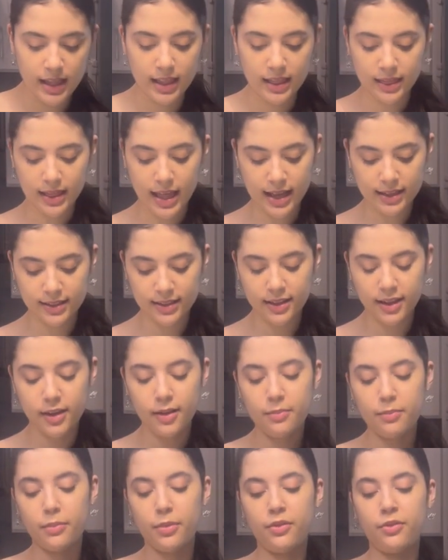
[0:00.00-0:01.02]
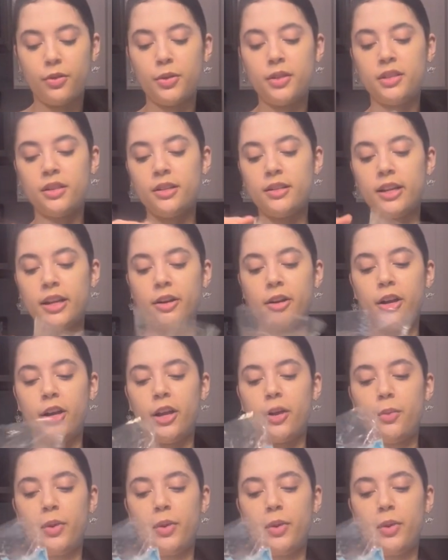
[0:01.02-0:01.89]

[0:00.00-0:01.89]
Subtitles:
Lastly, before we start decorating,